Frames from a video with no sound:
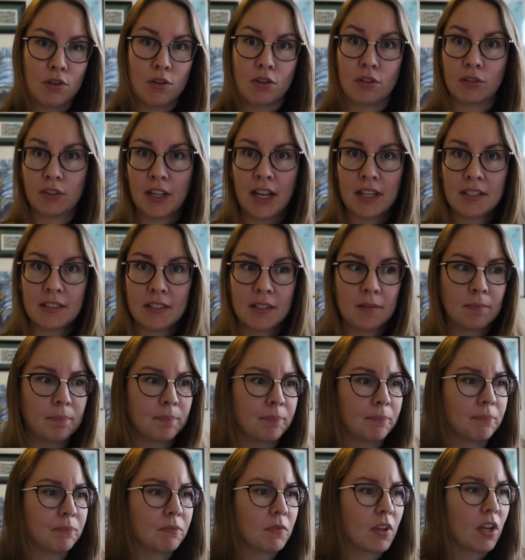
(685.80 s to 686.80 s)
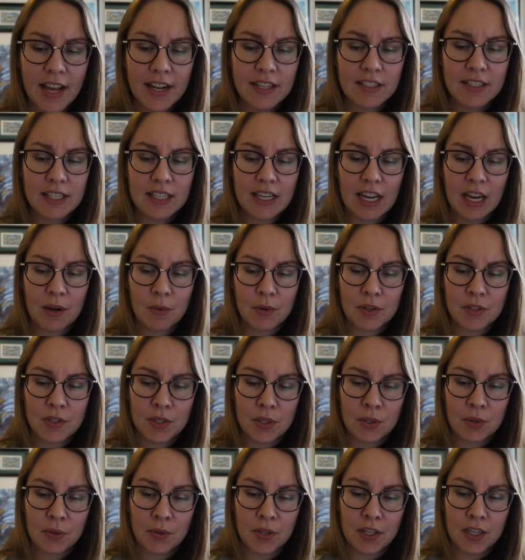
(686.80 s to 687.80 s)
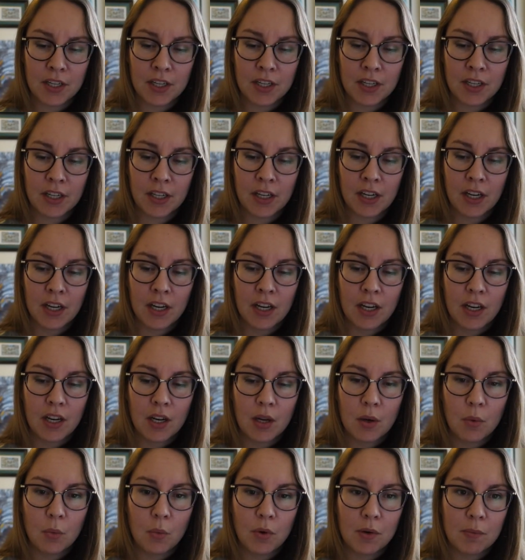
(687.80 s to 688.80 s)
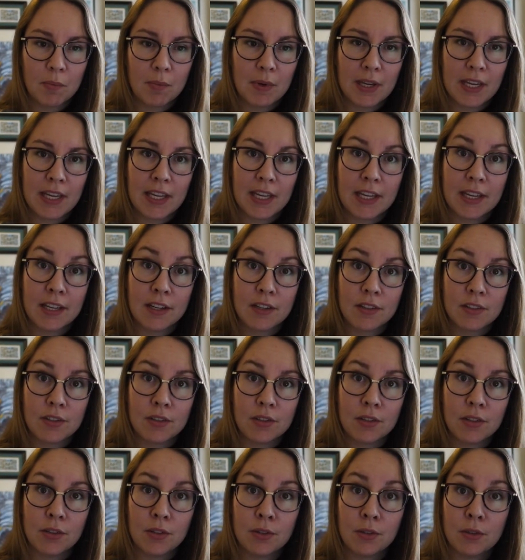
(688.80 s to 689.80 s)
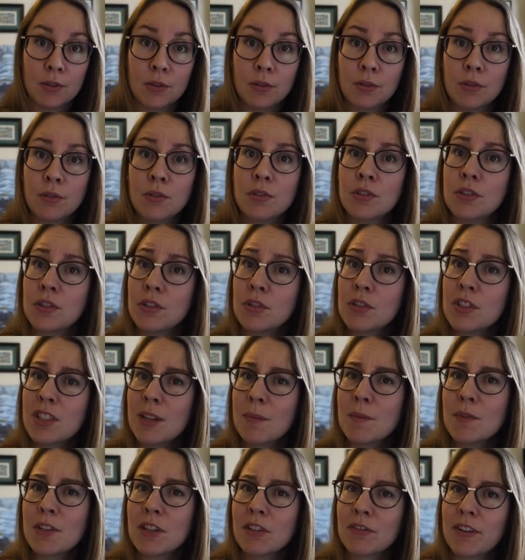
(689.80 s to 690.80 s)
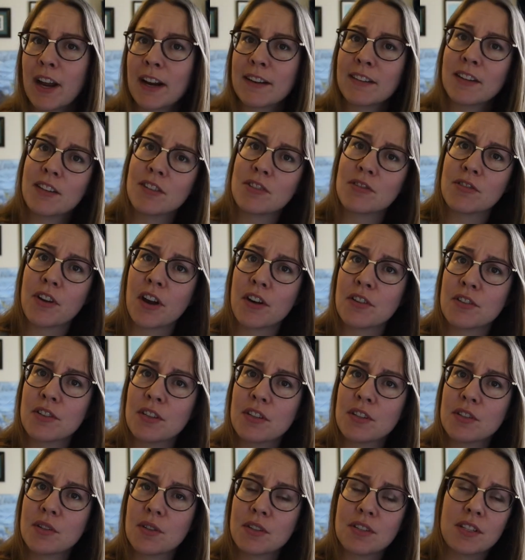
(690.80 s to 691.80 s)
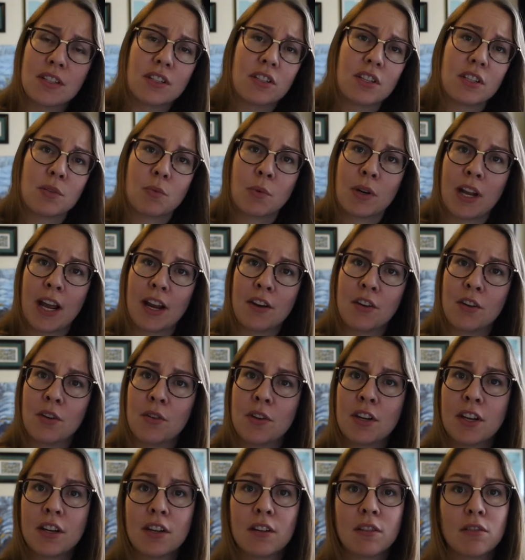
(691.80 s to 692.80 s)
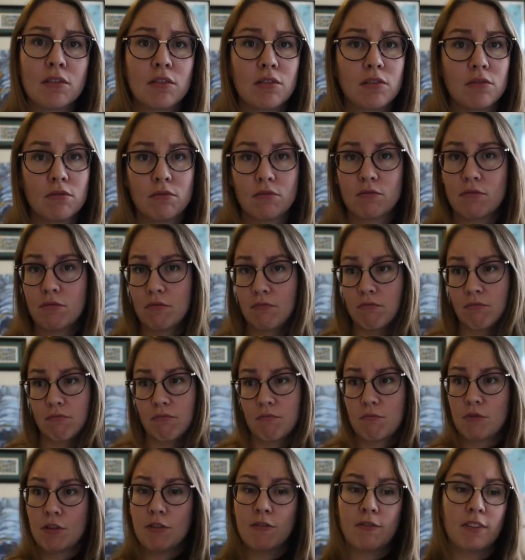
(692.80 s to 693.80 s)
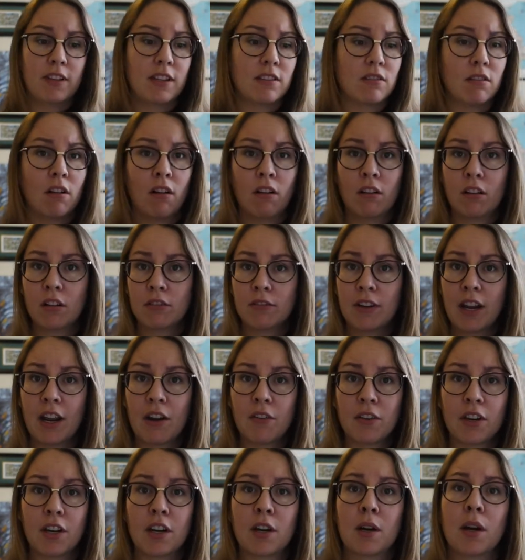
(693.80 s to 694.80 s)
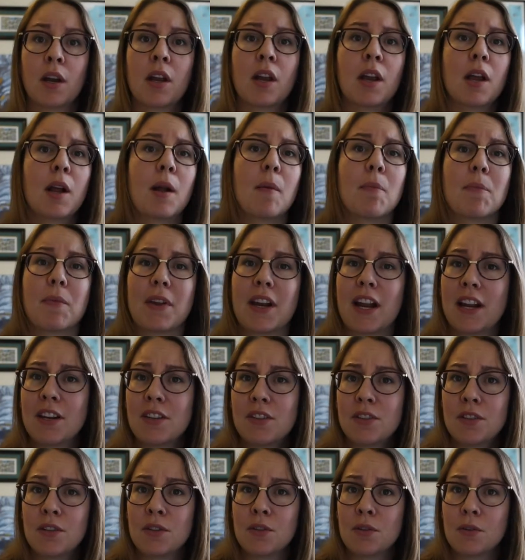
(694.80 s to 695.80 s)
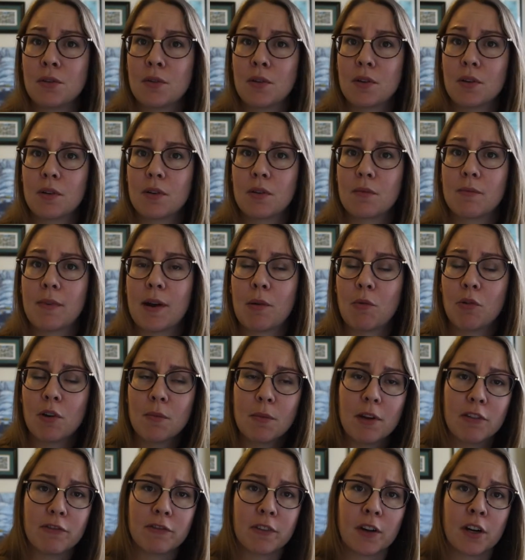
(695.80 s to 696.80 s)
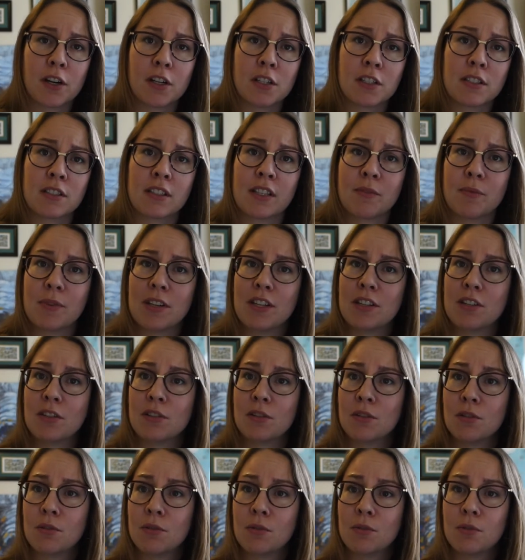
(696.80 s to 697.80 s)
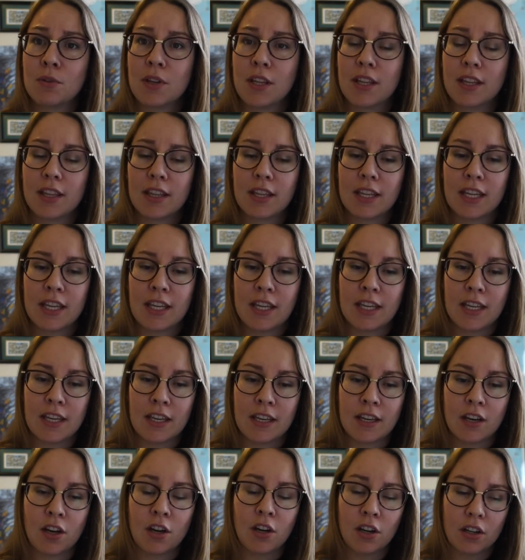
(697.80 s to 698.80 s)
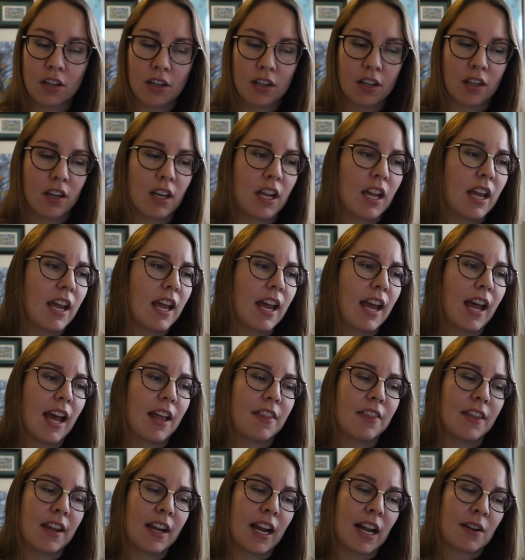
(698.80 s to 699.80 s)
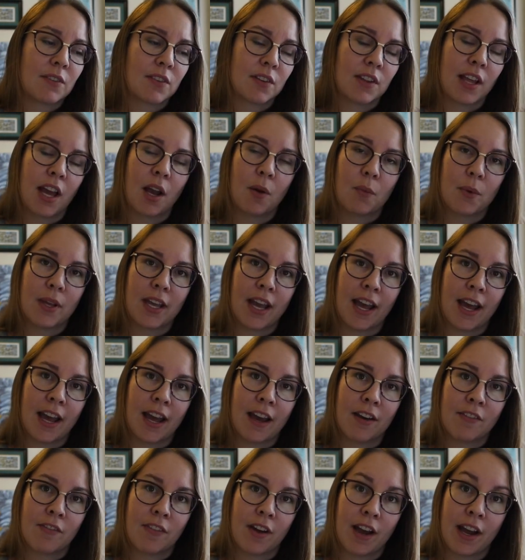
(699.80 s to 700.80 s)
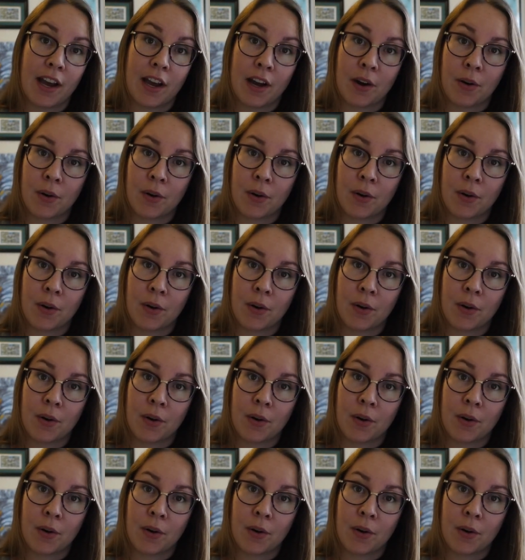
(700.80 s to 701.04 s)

to your lesson. The next thing I would do here would be to do some direct instructions. This is just what I do. You can move these all around here. But I do my warm-up first, then we do the hook, and then after that we have